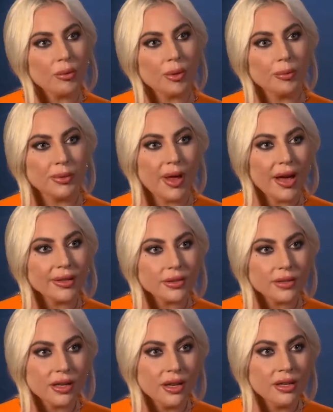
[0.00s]
we're
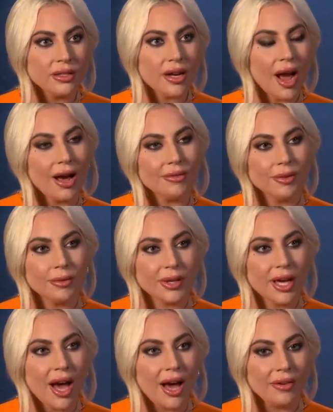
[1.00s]
blessed to have what we
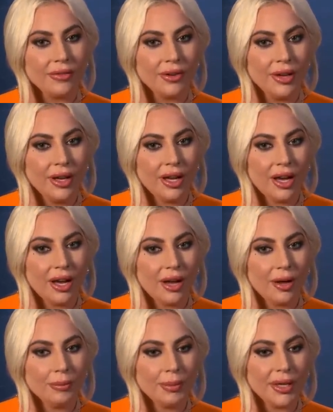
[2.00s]
have.
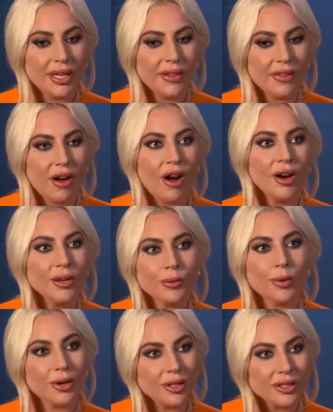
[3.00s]
Uh, but in the art
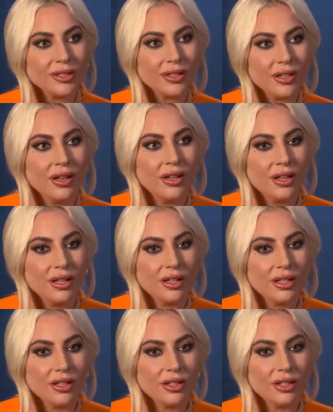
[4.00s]
world,
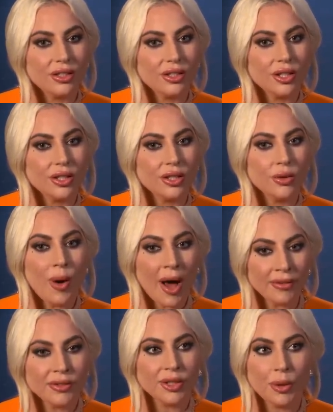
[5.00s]
you
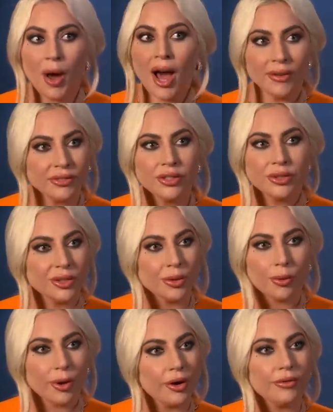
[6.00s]
have to you have to do your
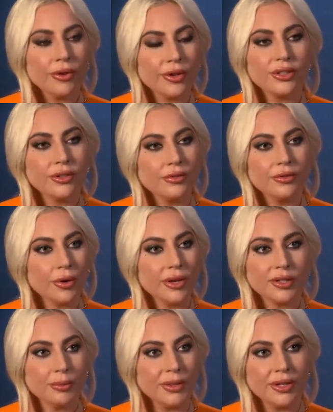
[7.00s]
work for it to, for it
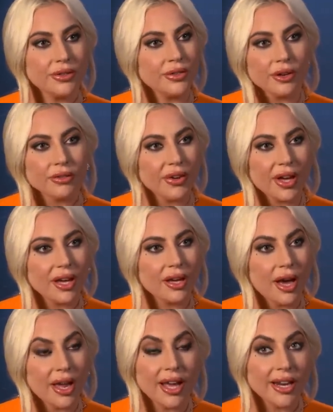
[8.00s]
to be deserving
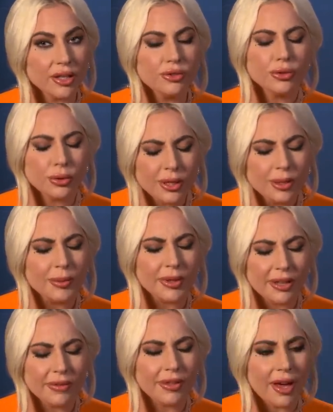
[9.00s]
and, and i truly
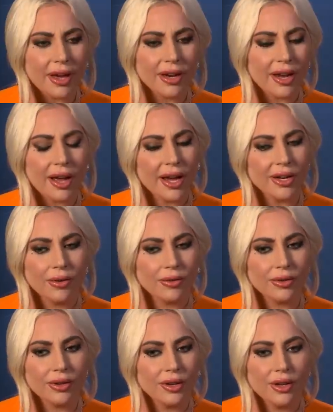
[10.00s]
believe that I, I,
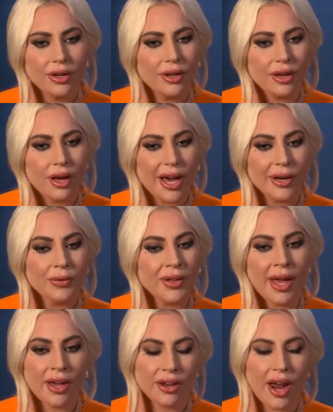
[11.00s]
don't i don't think
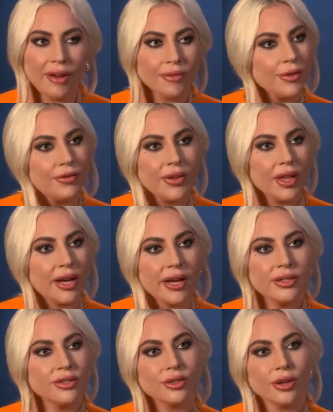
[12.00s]
i could ever feel like i
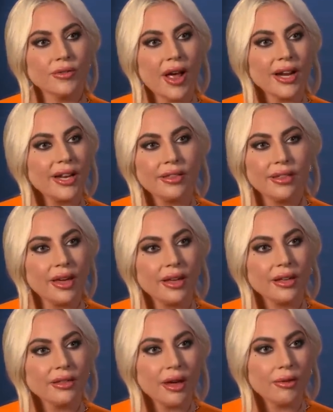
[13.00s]
deserve
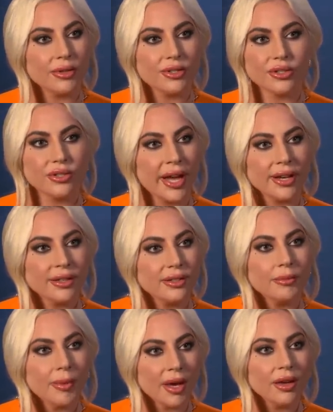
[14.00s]
anything that was just handed
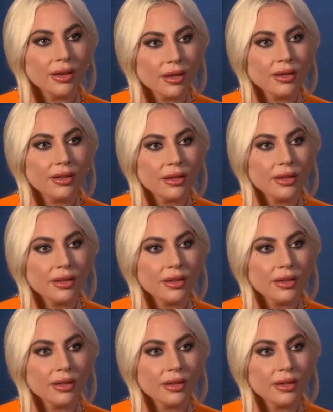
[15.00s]
to me hmm.